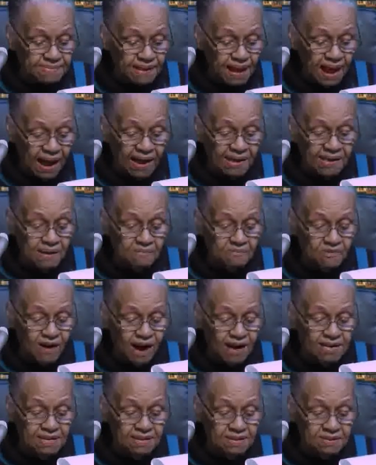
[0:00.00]
I am
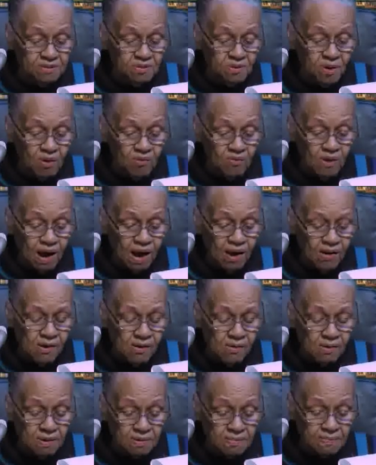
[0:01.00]
right, you are
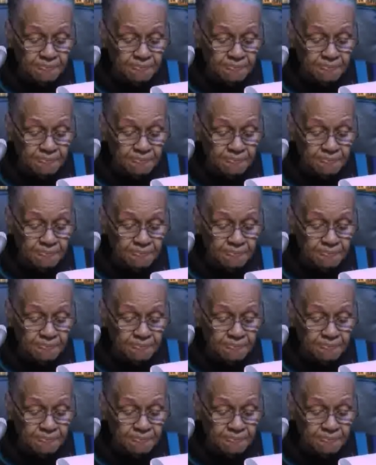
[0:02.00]
wrong.